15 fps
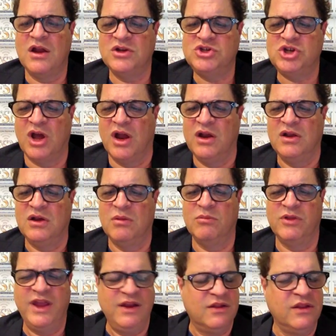a
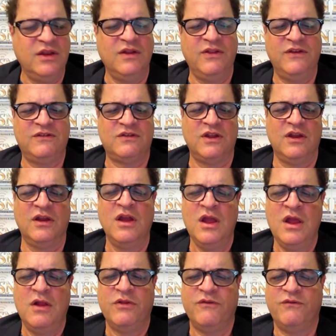Johnny-come-lately in this thing.
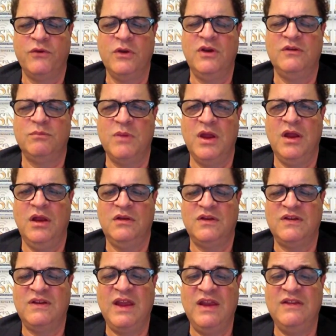The food is made to
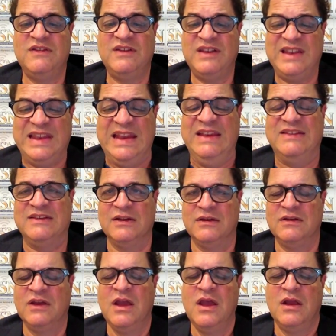taste
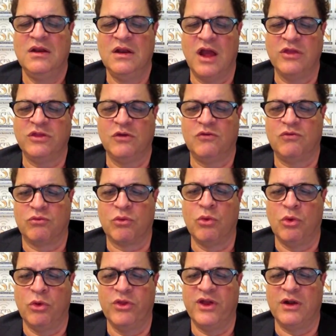decent, not the
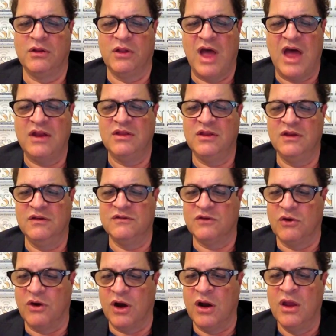gruel that a lot of these
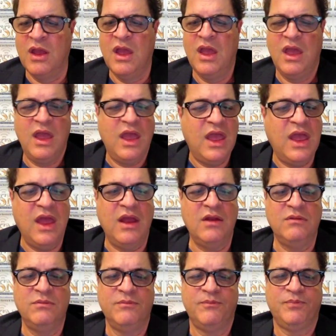are.
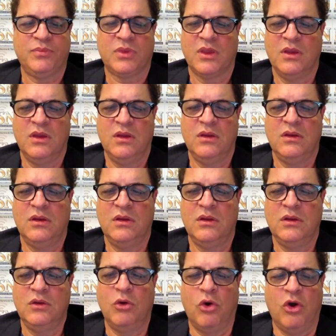And
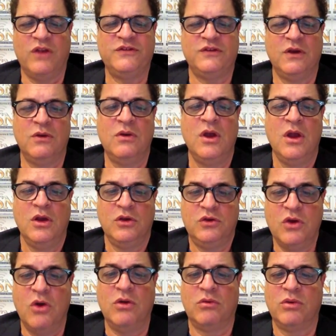also,
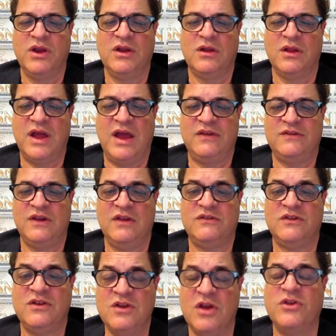go to Regal
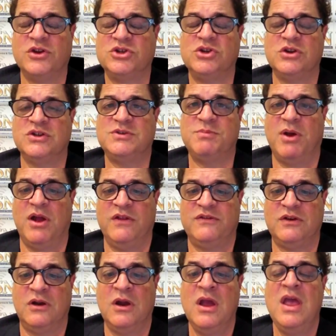Assets, another show
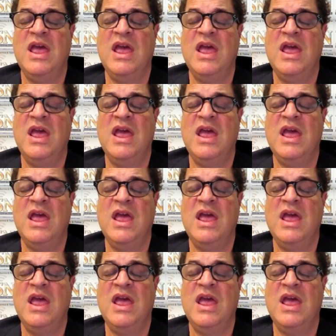sponsor.